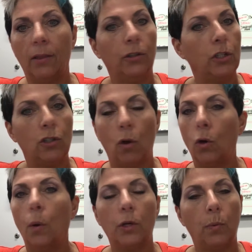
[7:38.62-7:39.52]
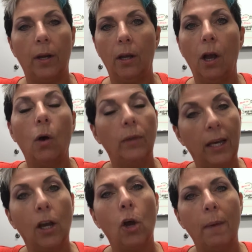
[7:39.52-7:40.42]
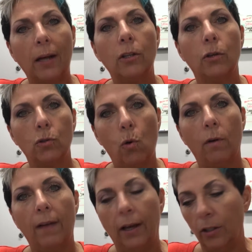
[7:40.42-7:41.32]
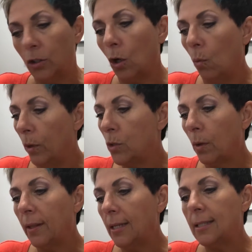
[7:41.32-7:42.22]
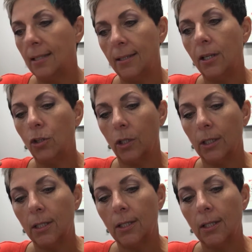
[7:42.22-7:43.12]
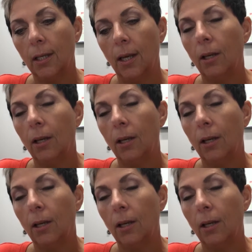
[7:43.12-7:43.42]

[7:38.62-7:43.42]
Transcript: just don't know which way to go, they can go back to those core values and go, which one of these decisions